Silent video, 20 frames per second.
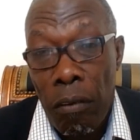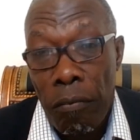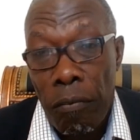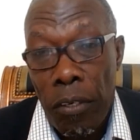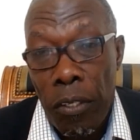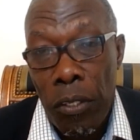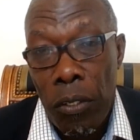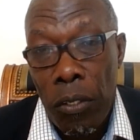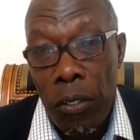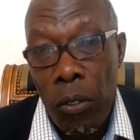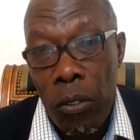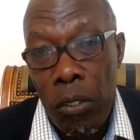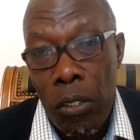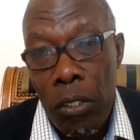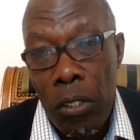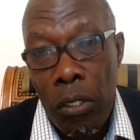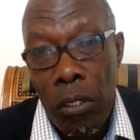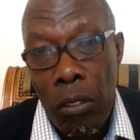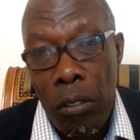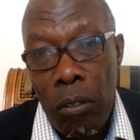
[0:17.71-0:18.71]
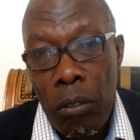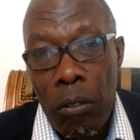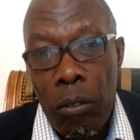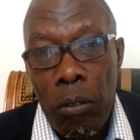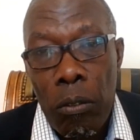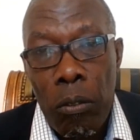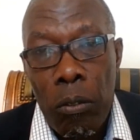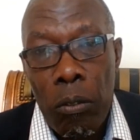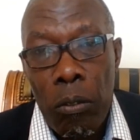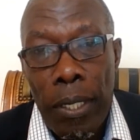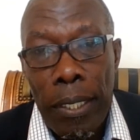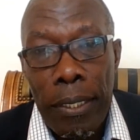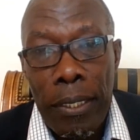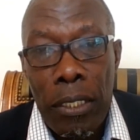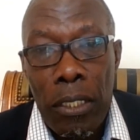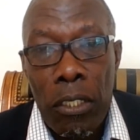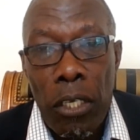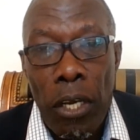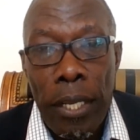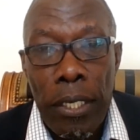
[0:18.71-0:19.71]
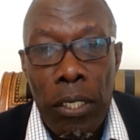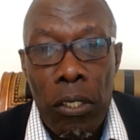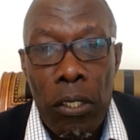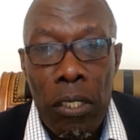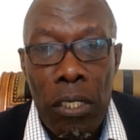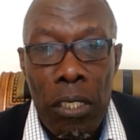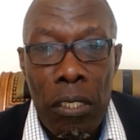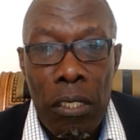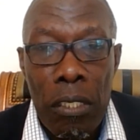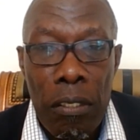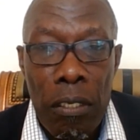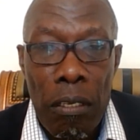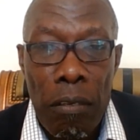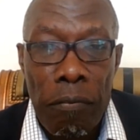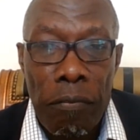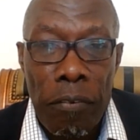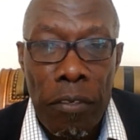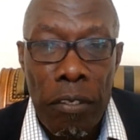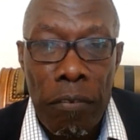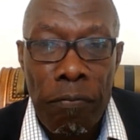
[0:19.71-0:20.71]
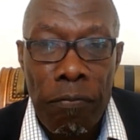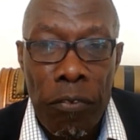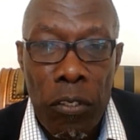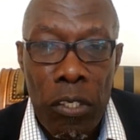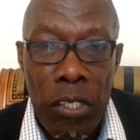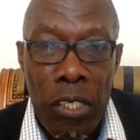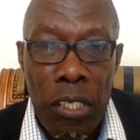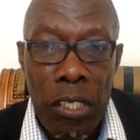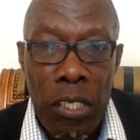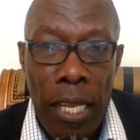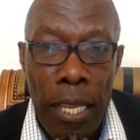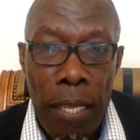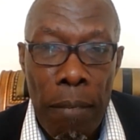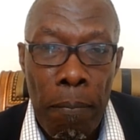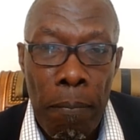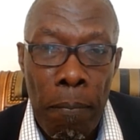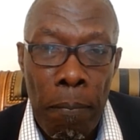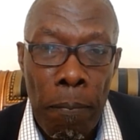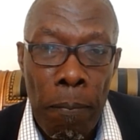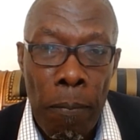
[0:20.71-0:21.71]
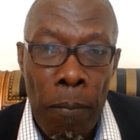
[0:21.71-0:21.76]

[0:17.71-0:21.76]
For those who are joining us for the first time,